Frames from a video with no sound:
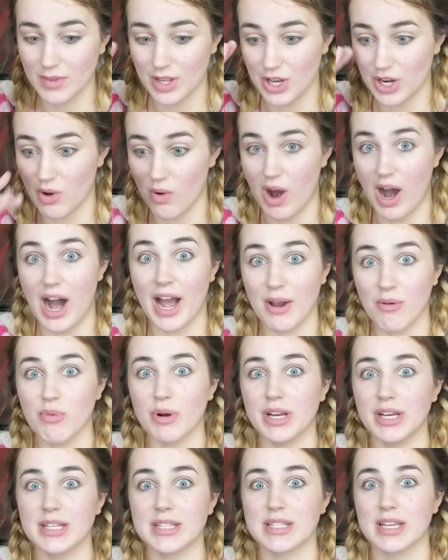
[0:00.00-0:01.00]
you know,
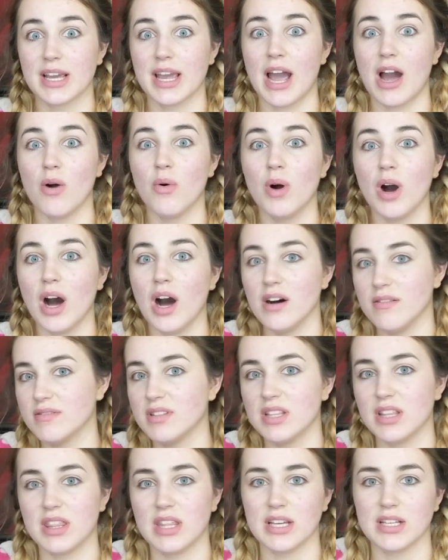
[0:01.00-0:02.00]
eyewitness account
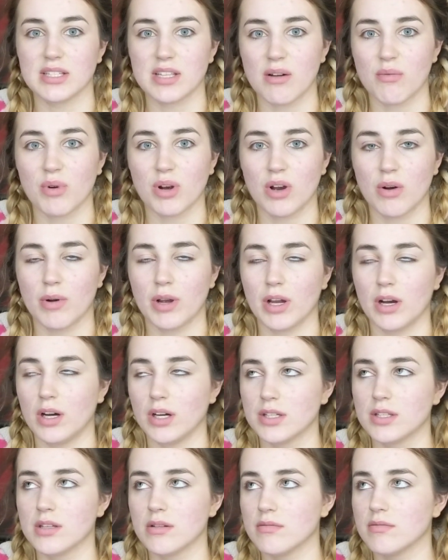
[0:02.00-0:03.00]
of the things that were going
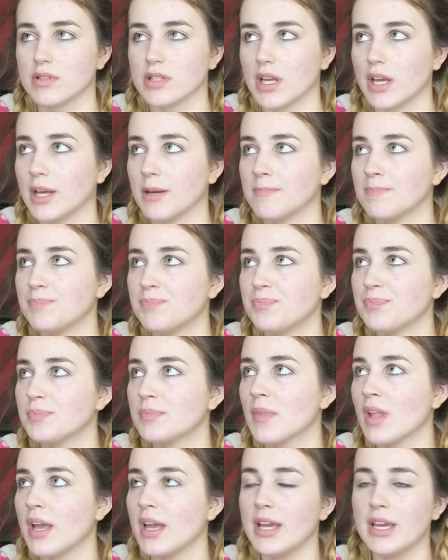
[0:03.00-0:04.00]
on, so it was like
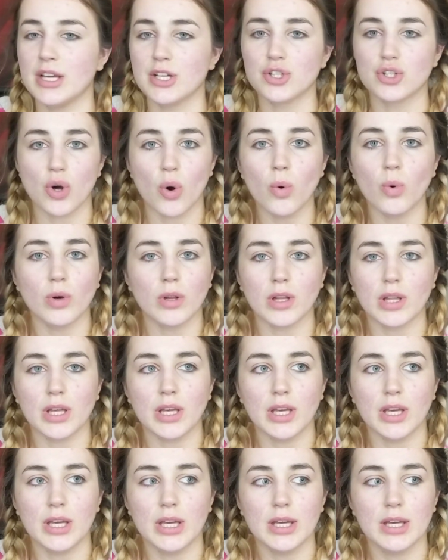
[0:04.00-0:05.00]
he could
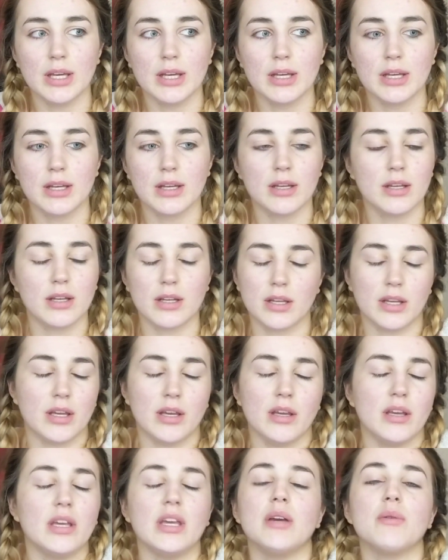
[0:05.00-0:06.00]
totally,
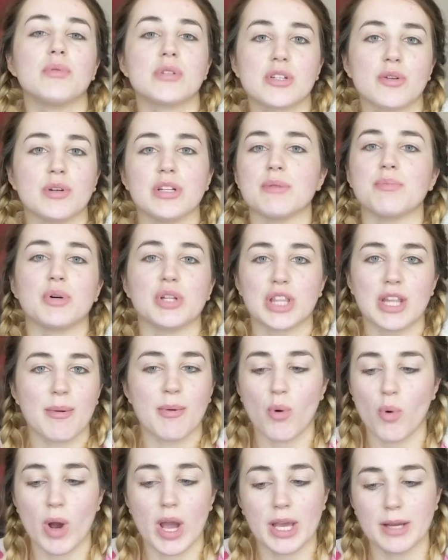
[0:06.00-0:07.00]
he was going to put
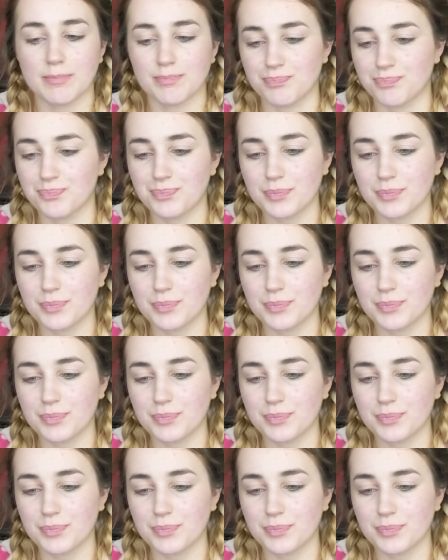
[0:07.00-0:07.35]
them away.